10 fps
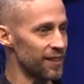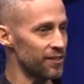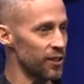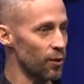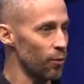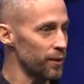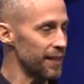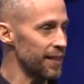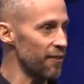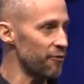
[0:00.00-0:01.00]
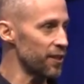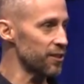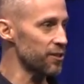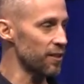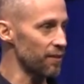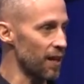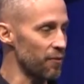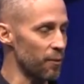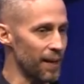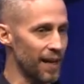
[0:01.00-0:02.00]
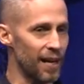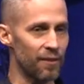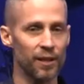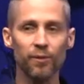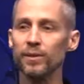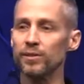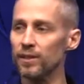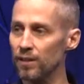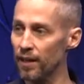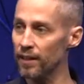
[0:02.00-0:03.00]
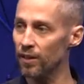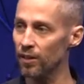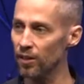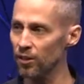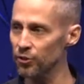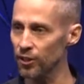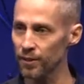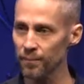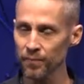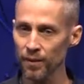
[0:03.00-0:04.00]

is the only definition of love that we have, like we see a lot in our culture,